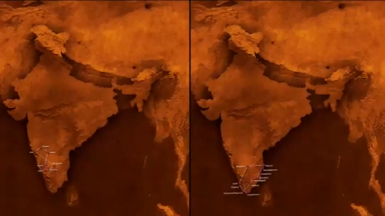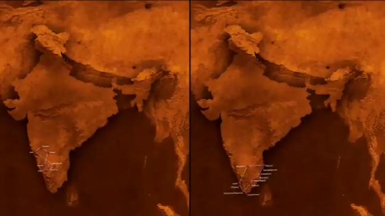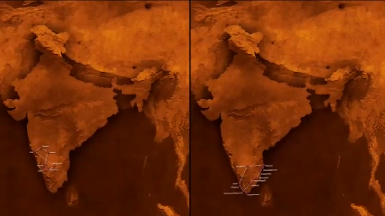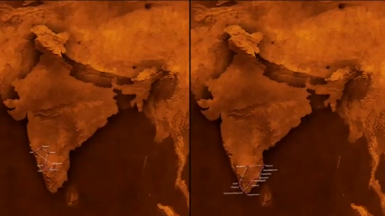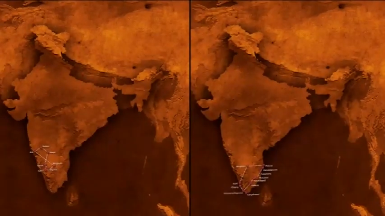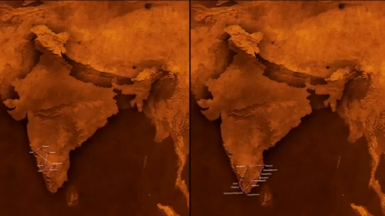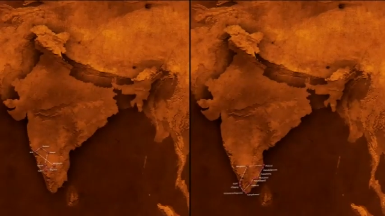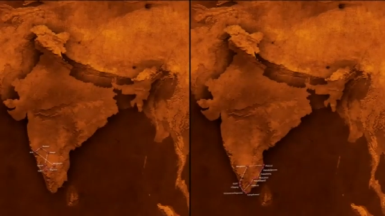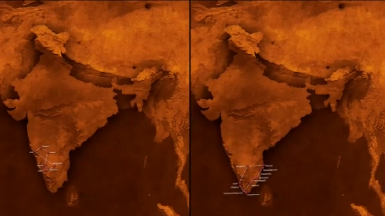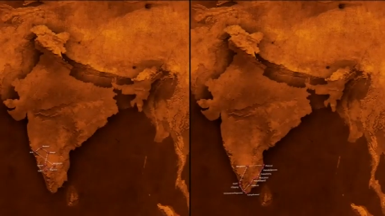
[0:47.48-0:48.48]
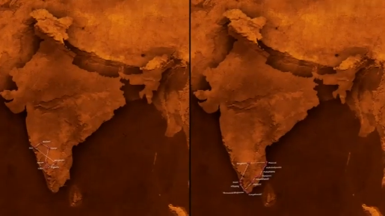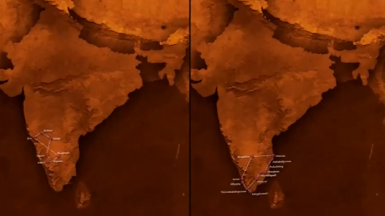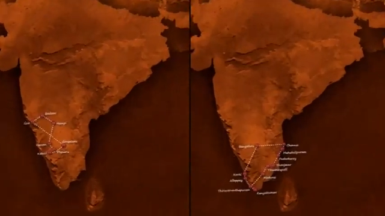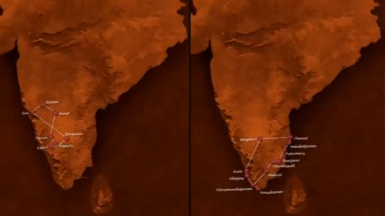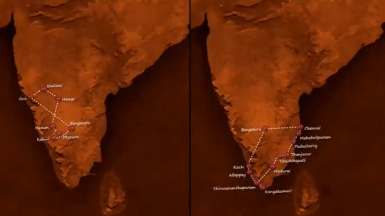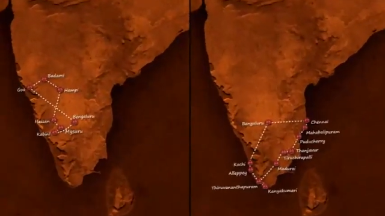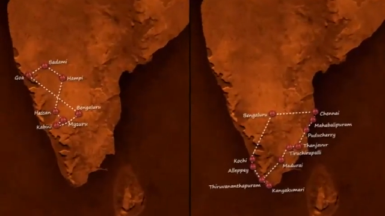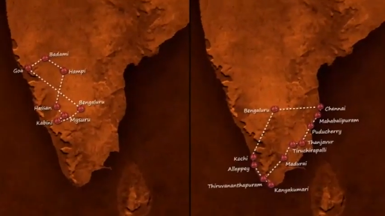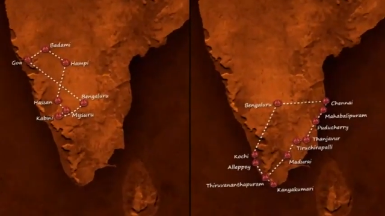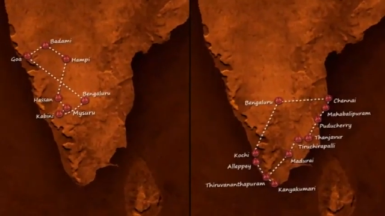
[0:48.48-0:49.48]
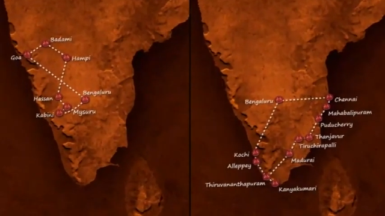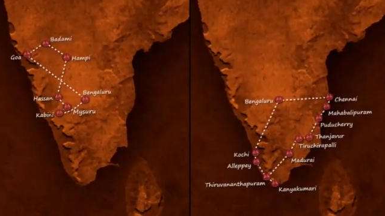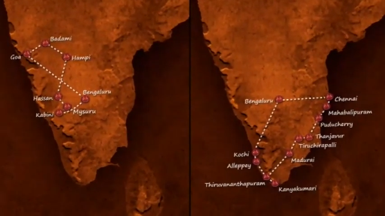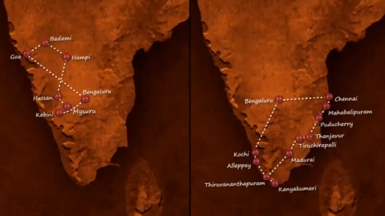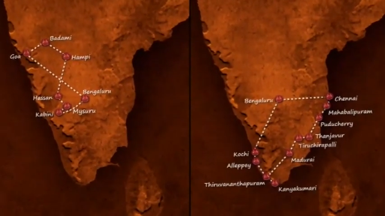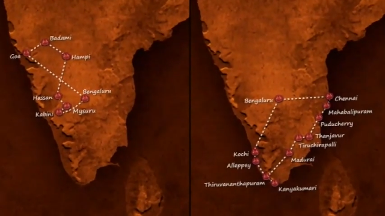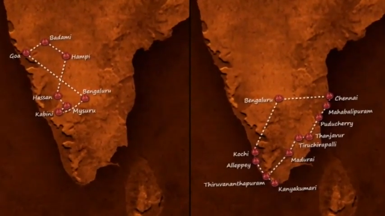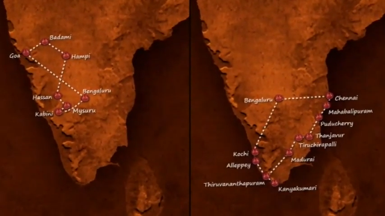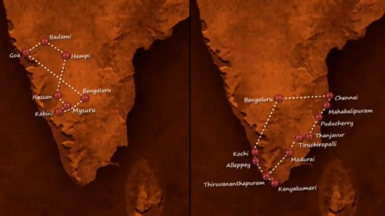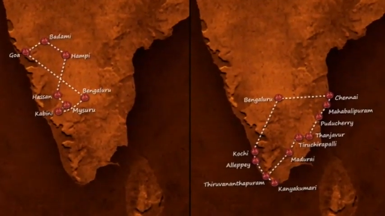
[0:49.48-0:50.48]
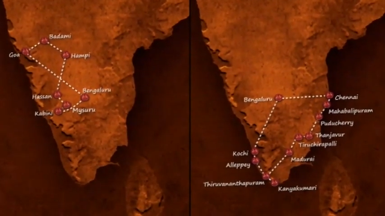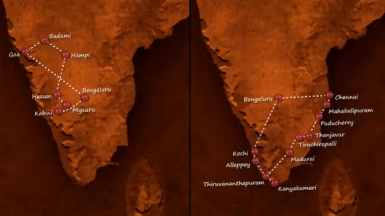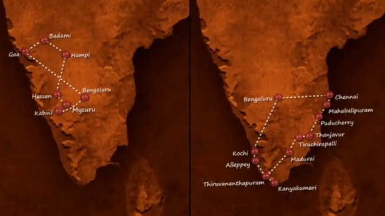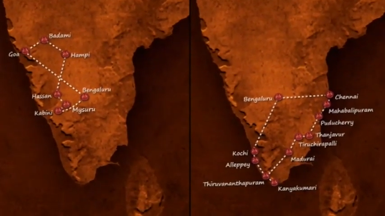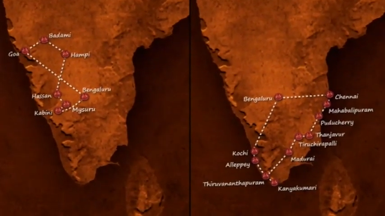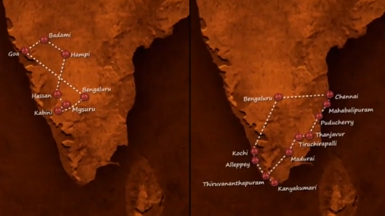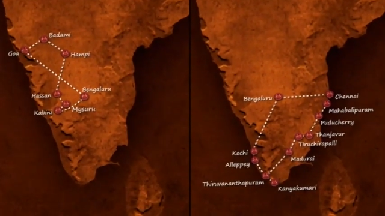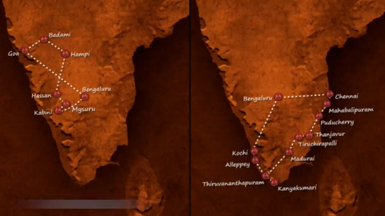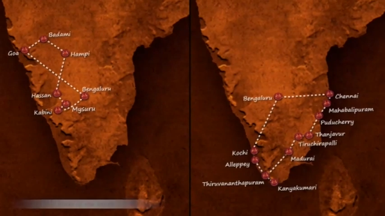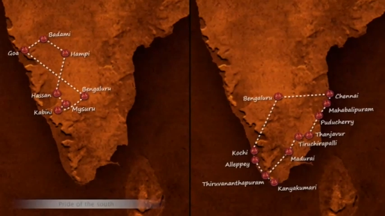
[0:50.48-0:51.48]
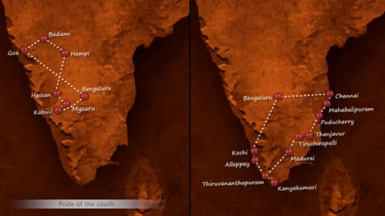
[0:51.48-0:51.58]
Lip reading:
Nobody's mouth can be seen.